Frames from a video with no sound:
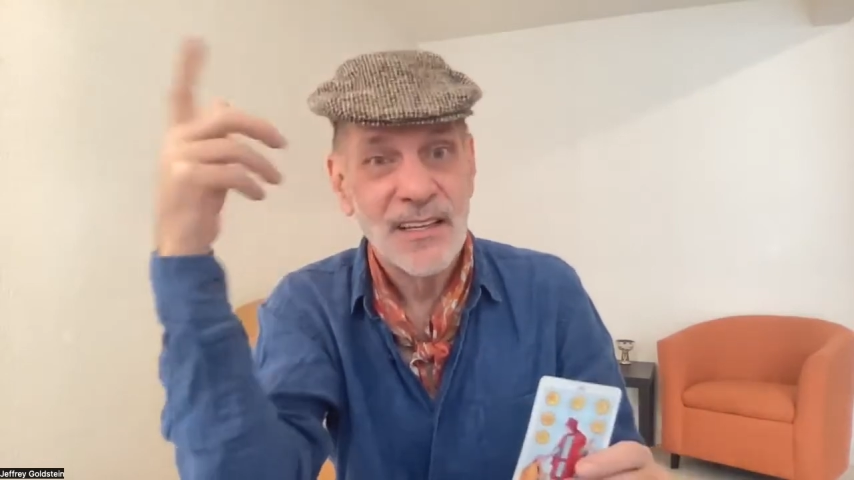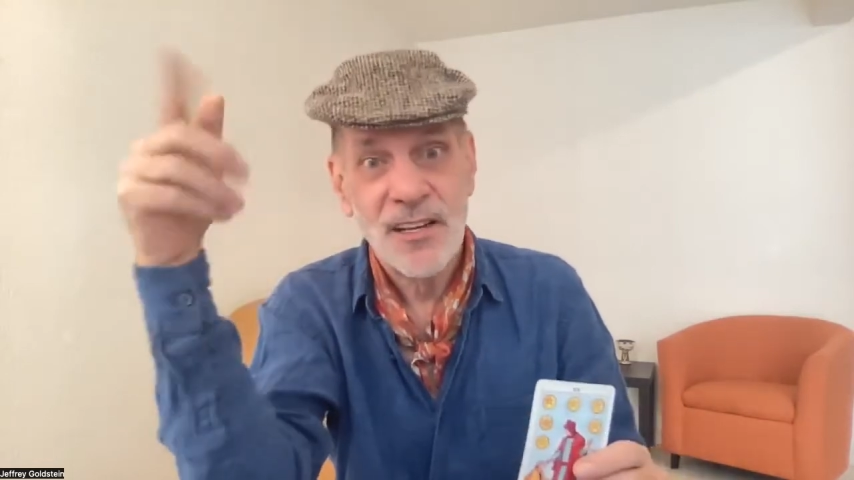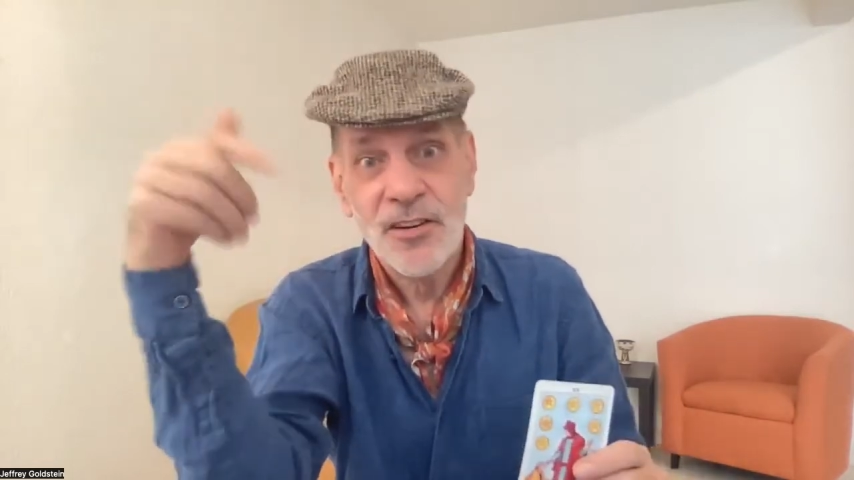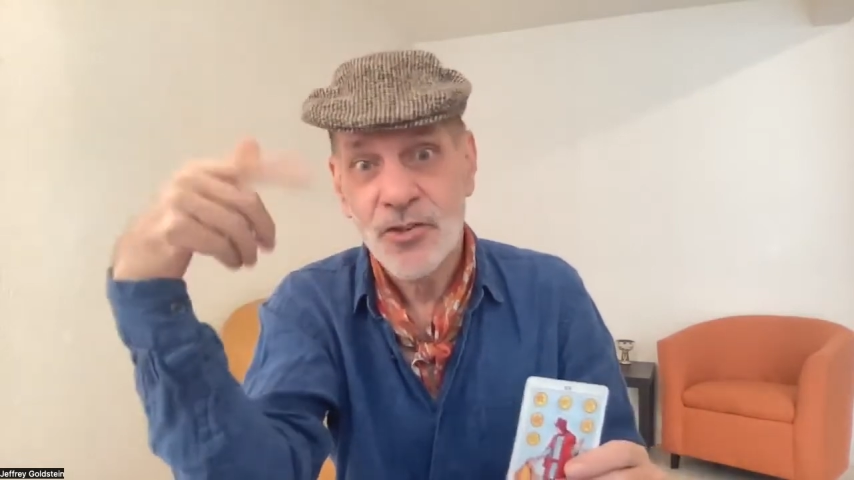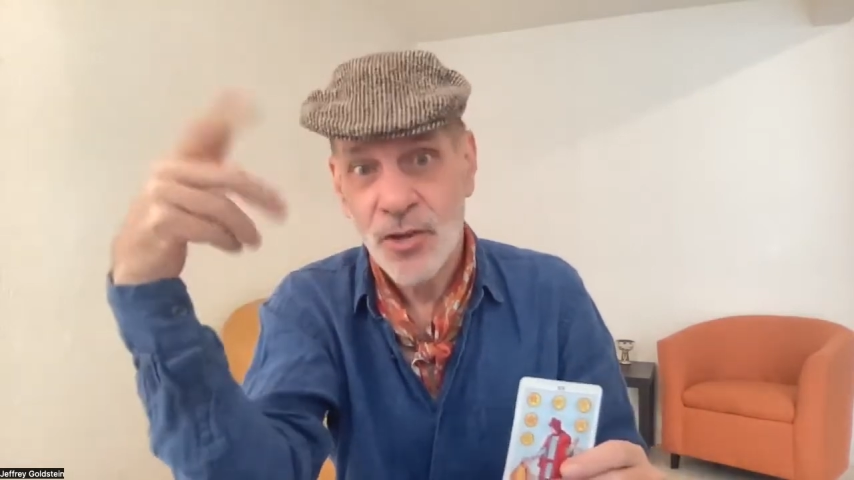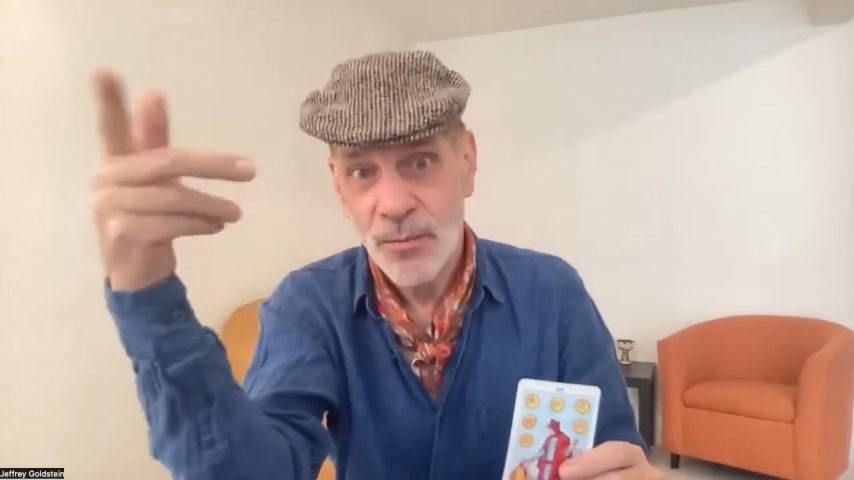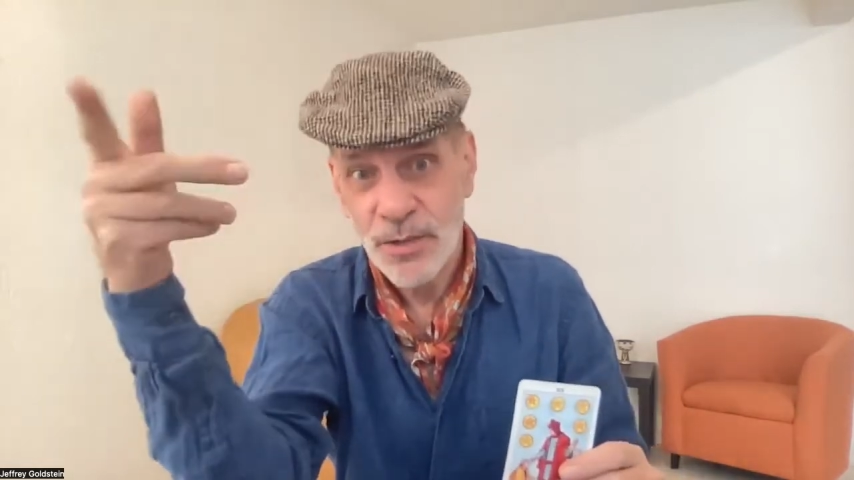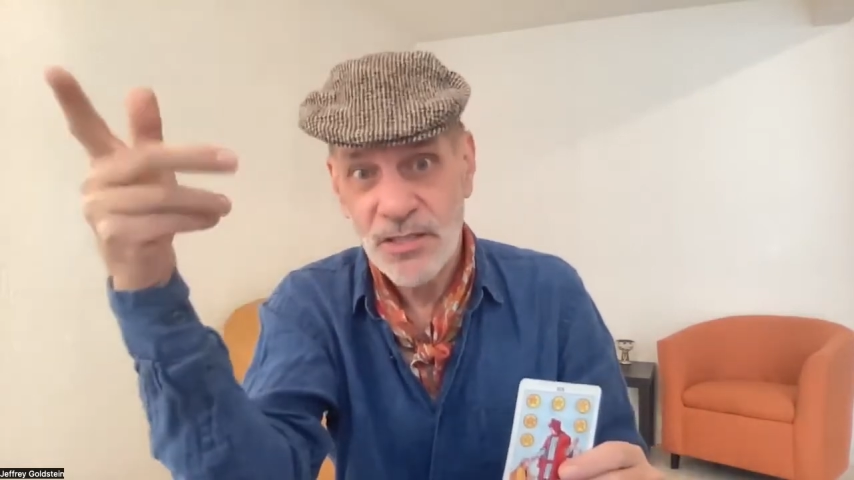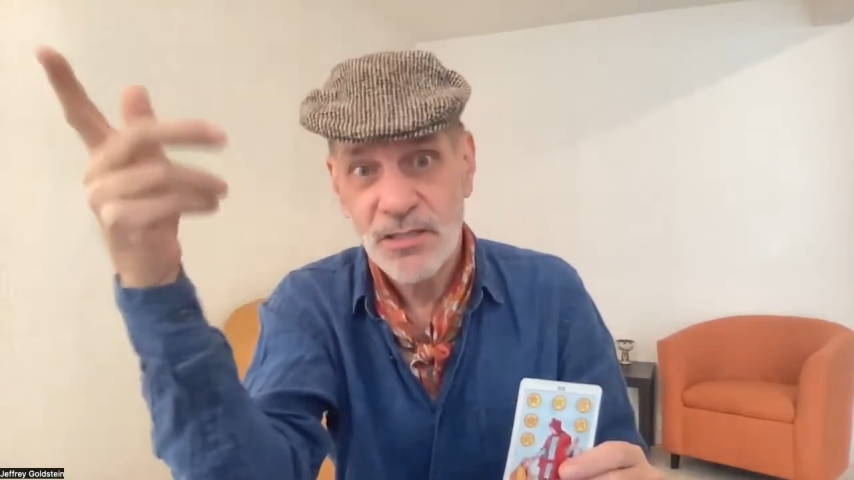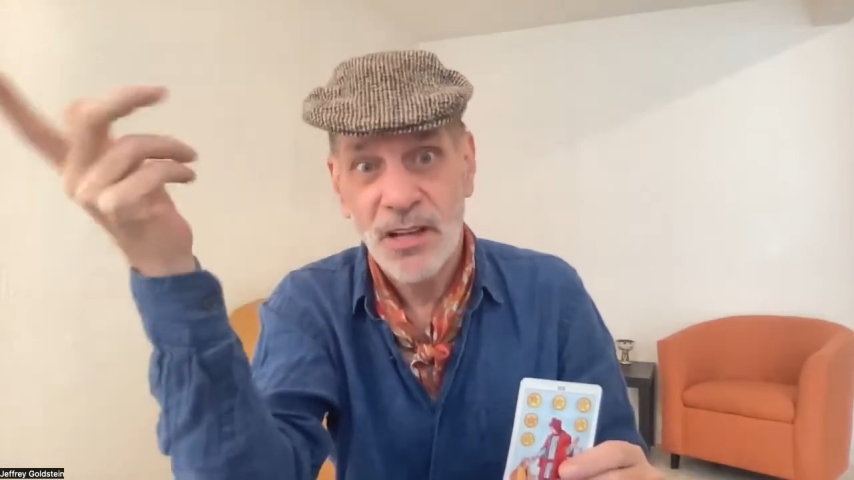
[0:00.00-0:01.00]
then your job
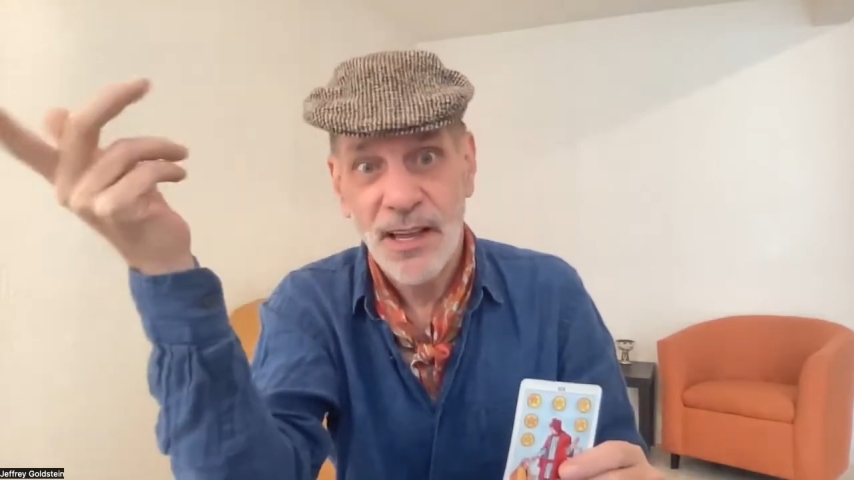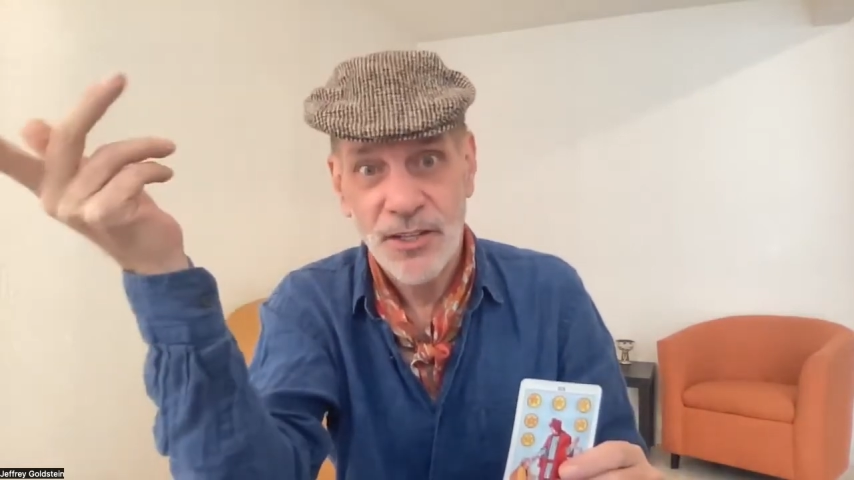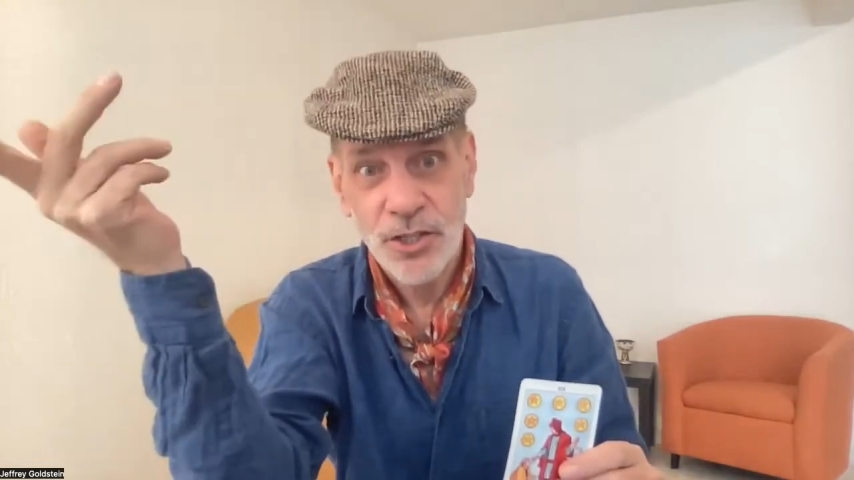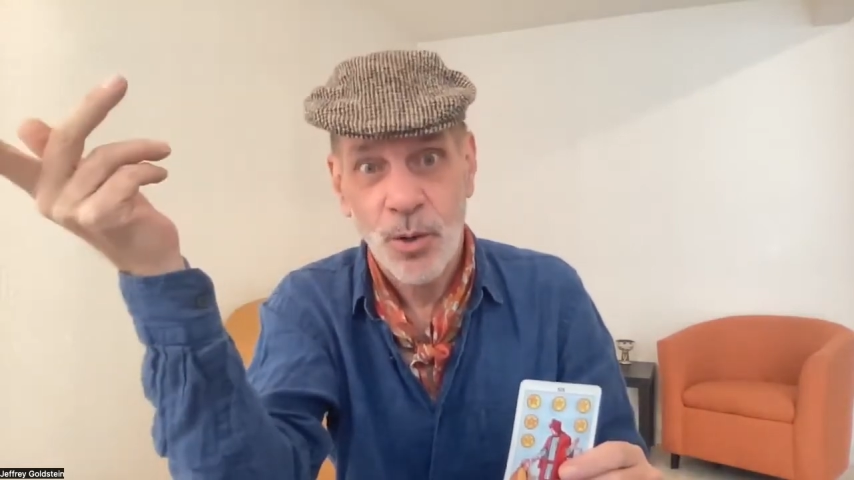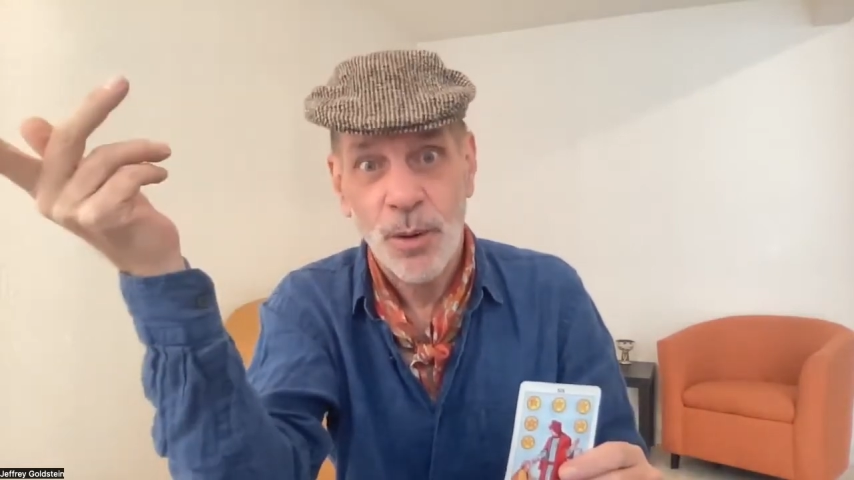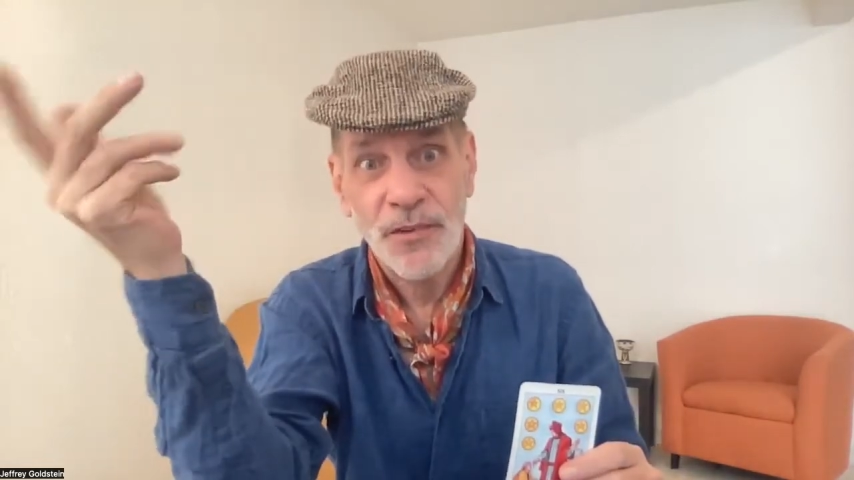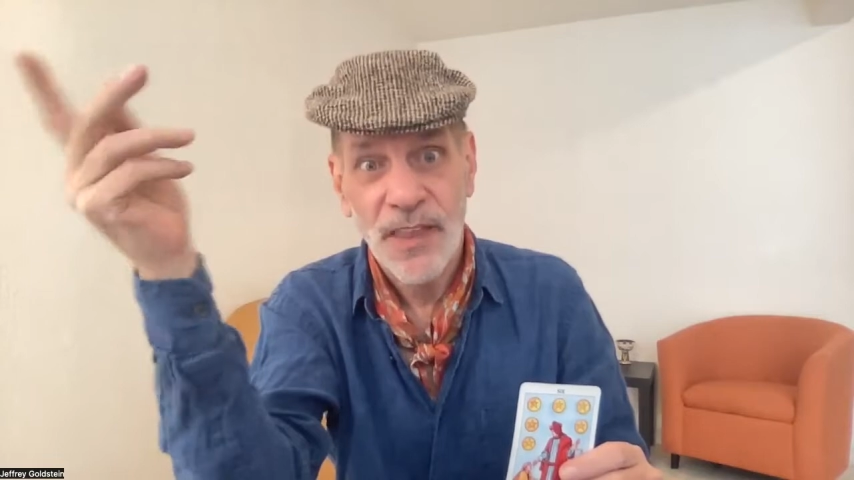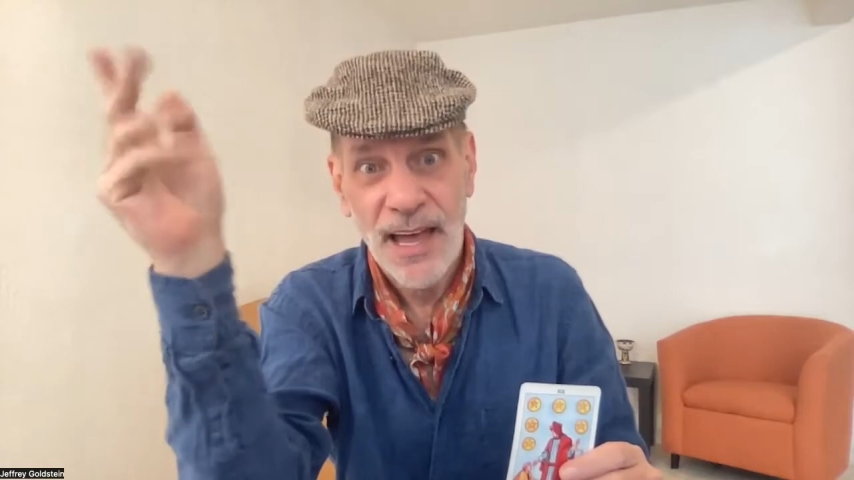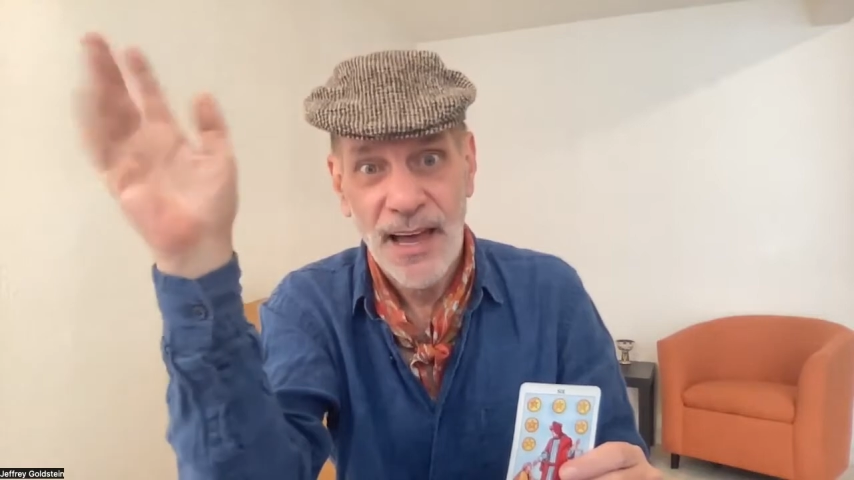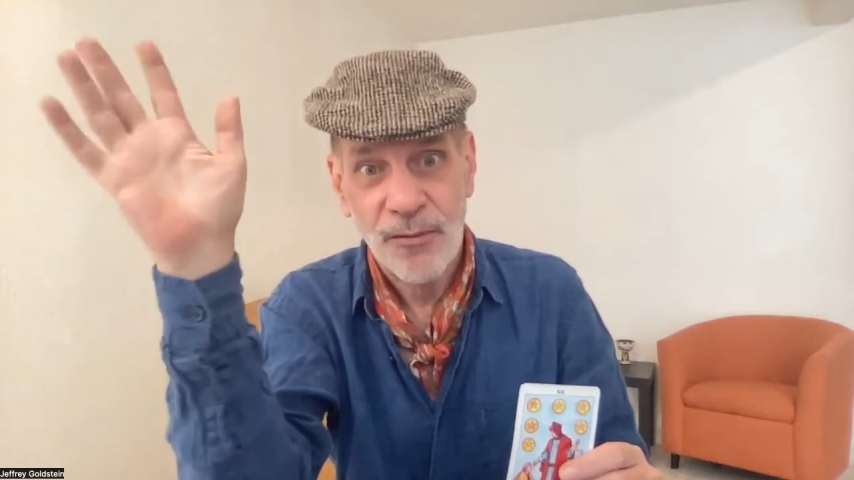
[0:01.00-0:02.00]
is to like show up for
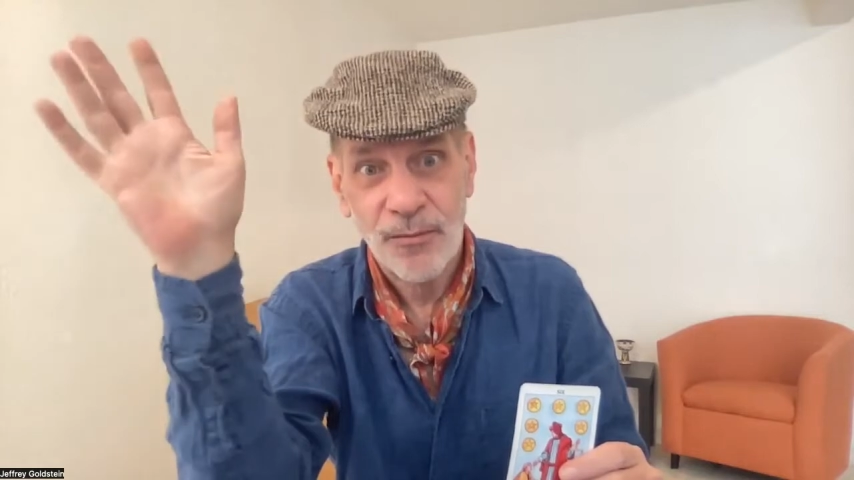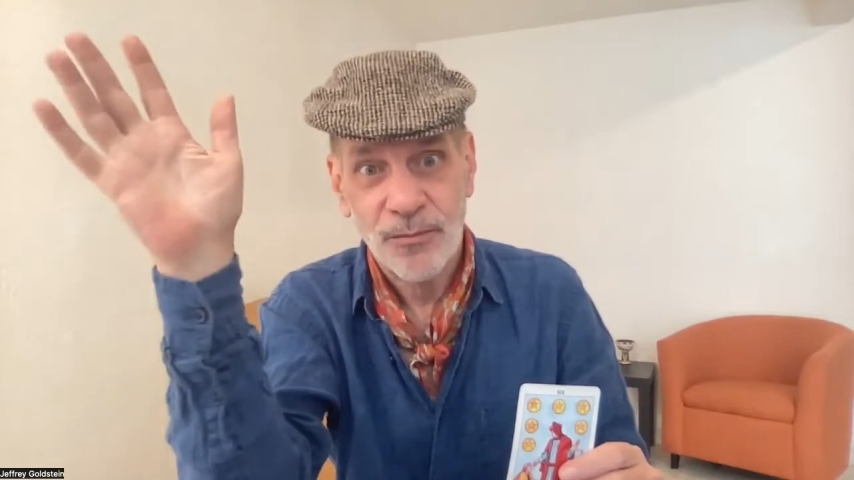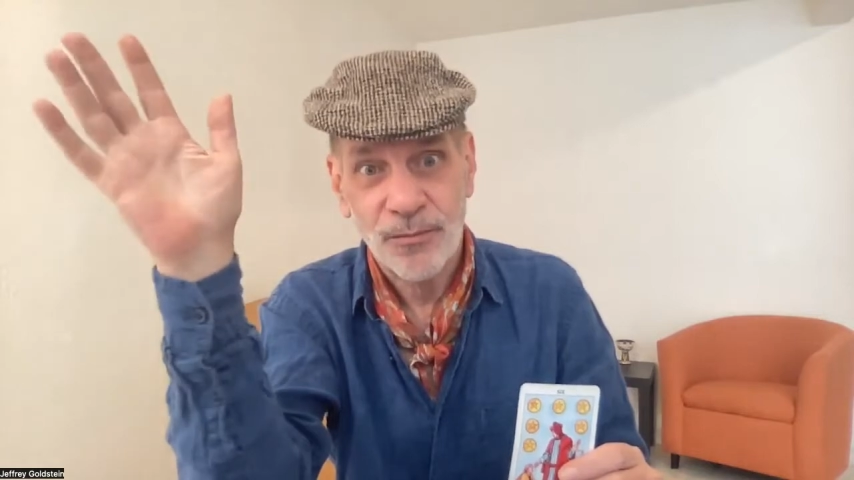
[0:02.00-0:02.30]
that.